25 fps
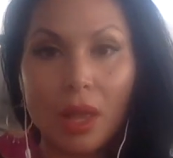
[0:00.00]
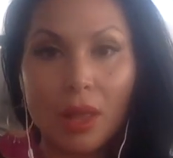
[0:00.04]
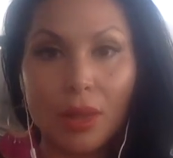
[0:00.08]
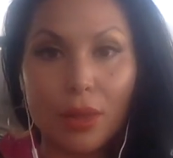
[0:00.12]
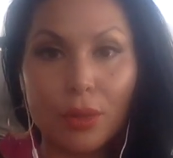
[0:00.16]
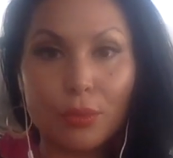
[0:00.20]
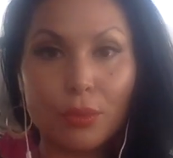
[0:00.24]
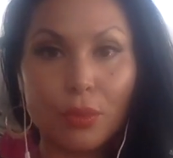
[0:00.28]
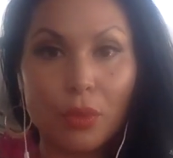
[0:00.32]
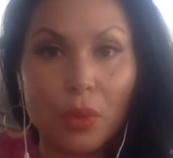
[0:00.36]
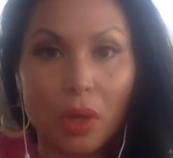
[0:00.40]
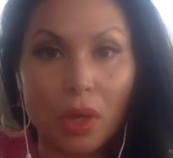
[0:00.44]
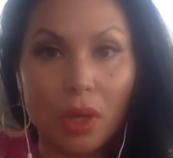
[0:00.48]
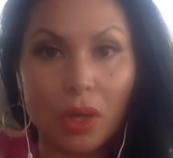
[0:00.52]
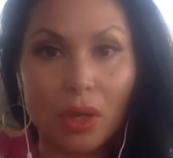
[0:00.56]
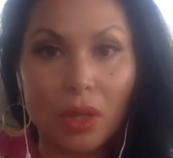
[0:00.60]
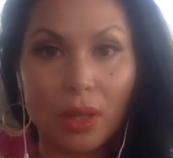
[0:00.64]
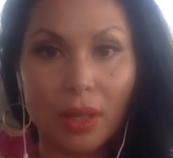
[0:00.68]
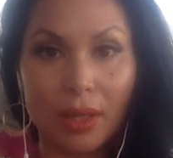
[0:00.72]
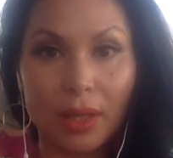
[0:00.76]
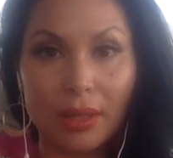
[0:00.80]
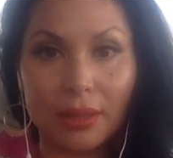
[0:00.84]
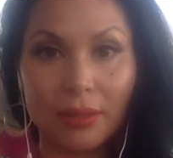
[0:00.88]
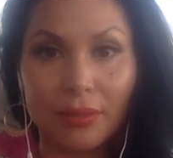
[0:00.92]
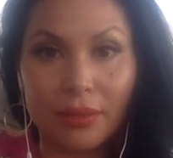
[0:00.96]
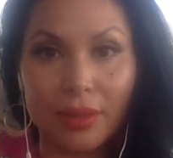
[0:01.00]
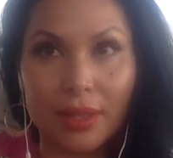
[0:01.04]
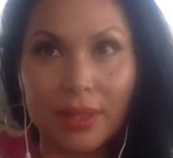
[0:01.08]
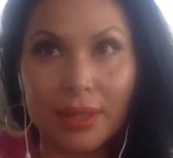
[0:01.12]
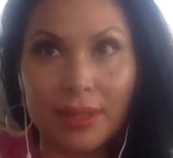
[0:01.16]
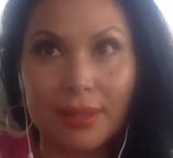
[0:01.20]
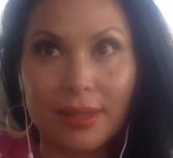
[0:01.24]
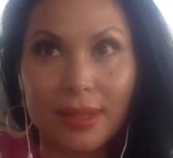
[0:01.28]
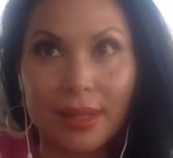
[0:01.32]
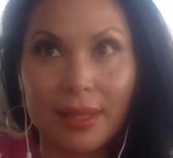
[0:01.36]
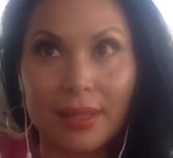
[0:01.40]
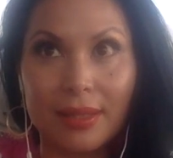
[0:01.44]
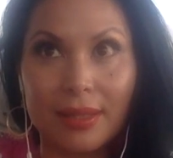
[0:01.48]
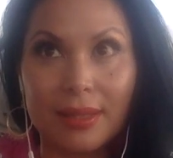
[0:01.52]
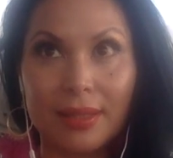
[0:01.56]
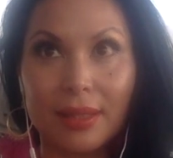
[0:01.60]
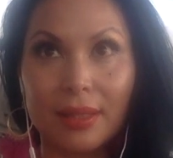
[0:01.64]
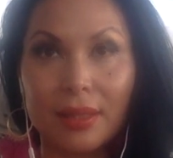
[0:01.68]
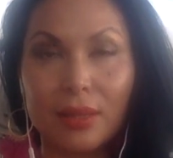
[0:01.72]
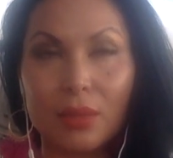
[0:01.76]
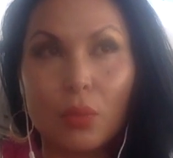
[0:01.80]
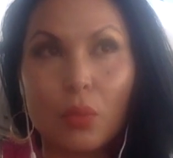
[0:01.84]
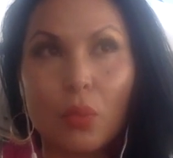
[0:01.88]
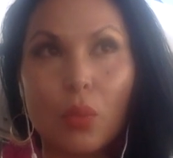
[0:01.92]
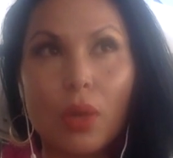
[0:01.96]
through our collective
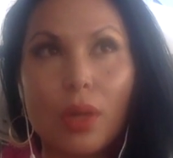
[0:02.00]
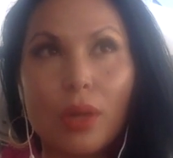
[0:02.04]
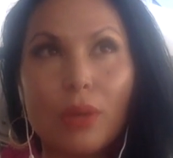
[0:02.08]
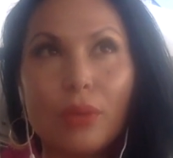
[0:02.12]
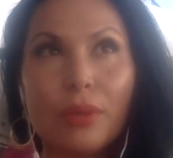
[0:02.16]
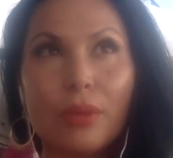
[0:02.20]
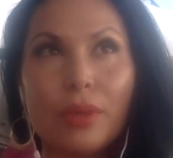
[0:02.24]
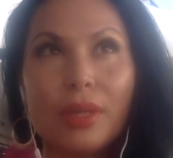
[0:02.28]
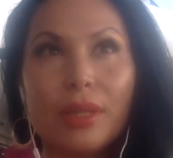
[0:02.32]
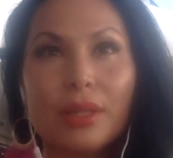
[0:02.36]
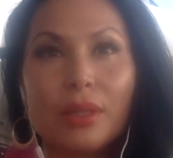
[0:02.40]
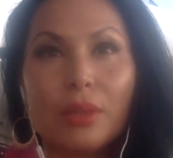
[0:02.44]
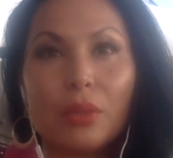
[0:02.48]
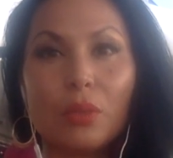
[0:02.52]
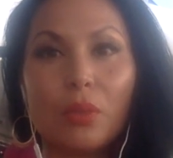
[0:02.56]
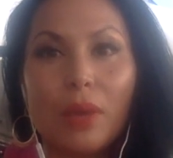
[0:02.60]
consensus. One reason